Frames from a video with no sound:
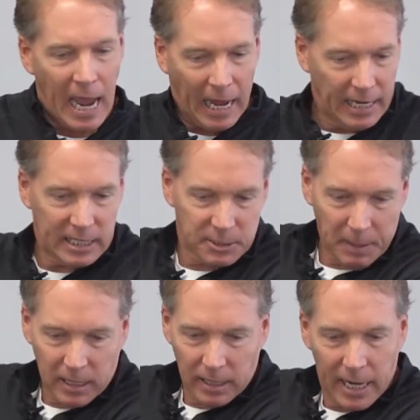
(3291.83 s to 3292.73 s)
and then
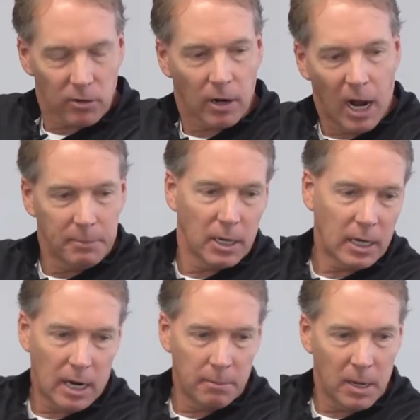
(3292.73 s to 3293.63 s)
expect later I'm going to
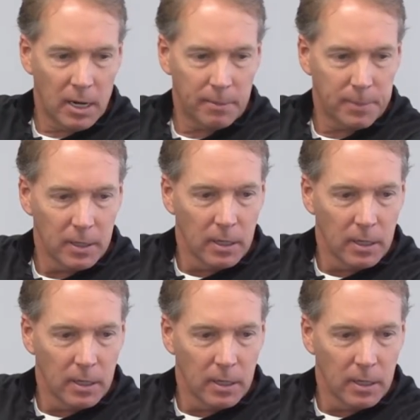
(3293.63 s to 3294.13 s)
come up